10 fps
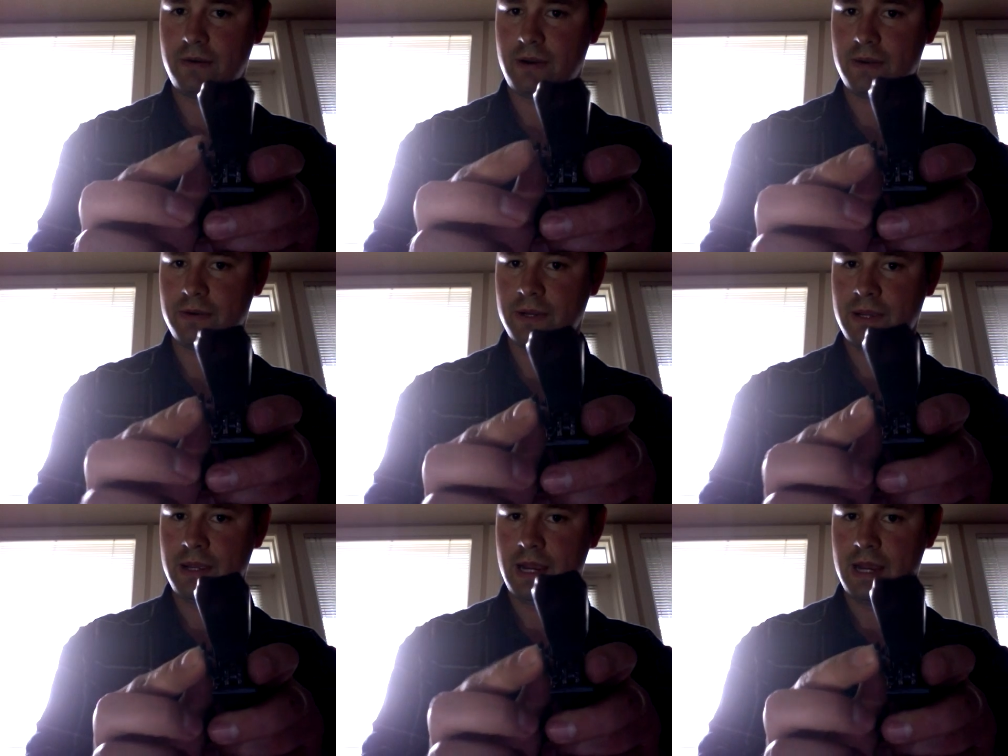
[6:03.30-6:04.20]
around,
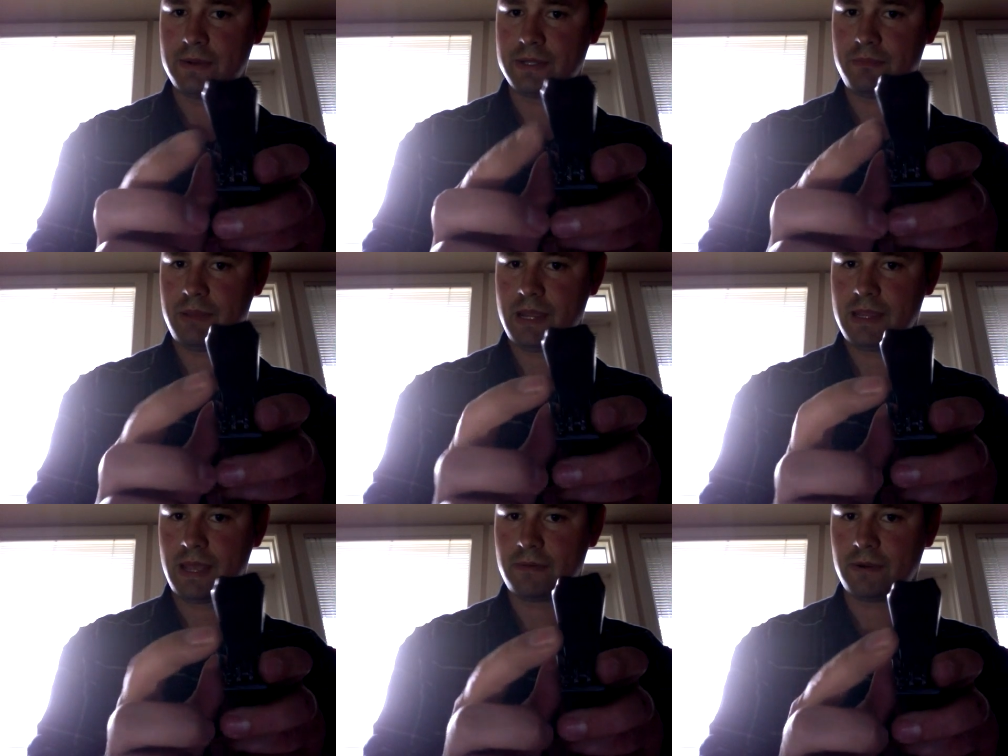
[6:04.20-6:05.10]
and there's a
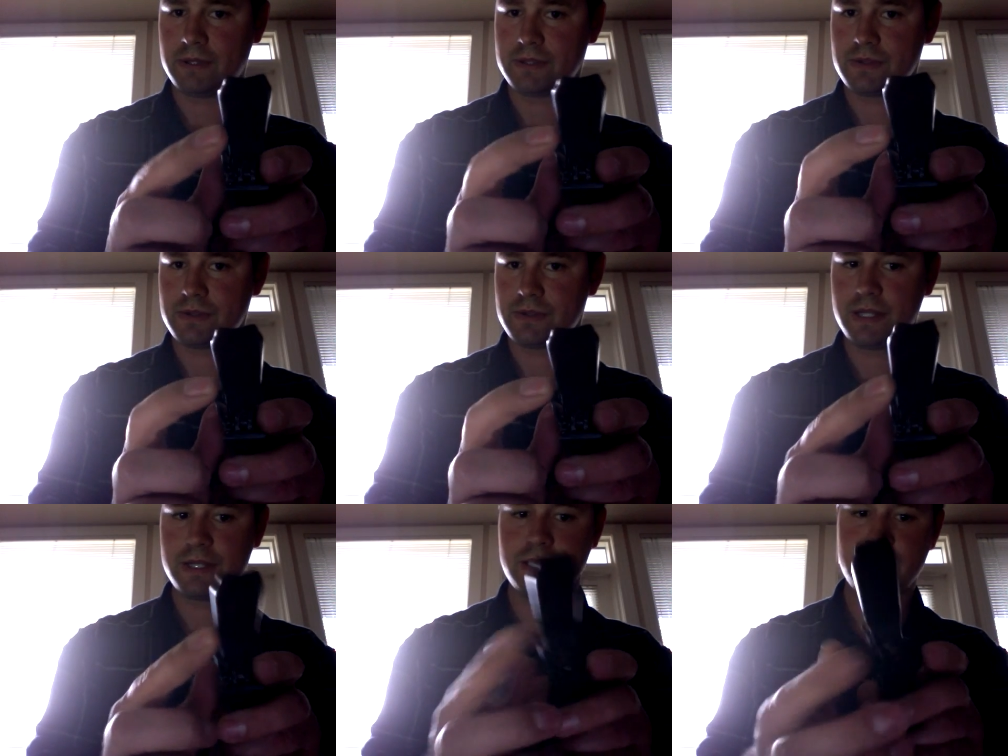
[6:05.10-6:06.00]
pin that runs through
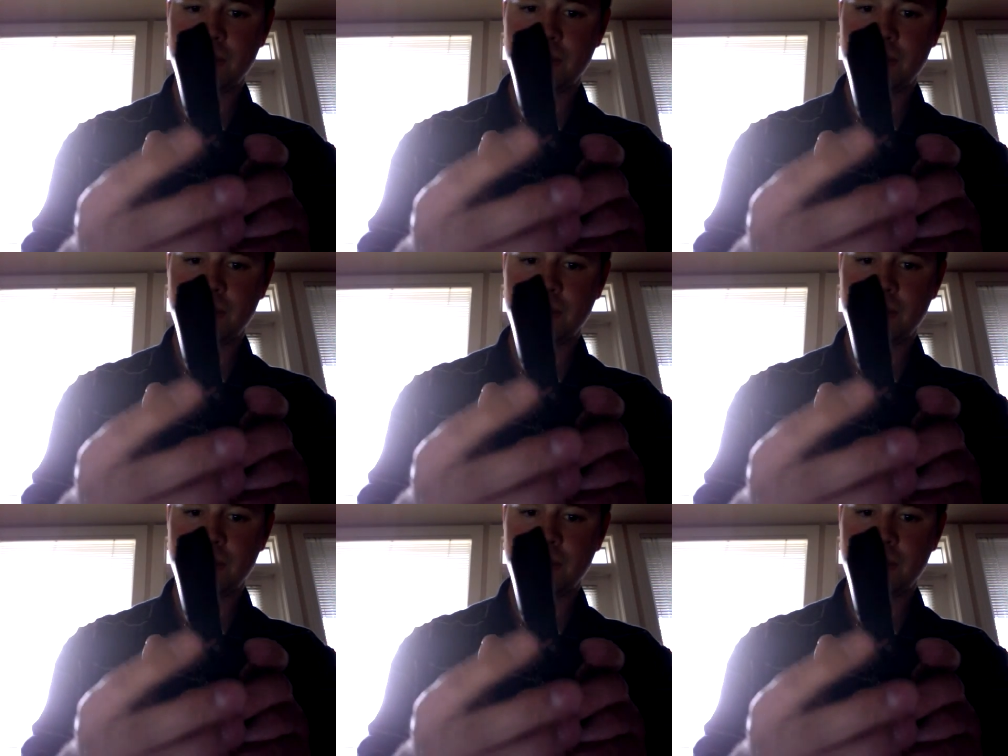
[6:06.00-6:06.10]
it.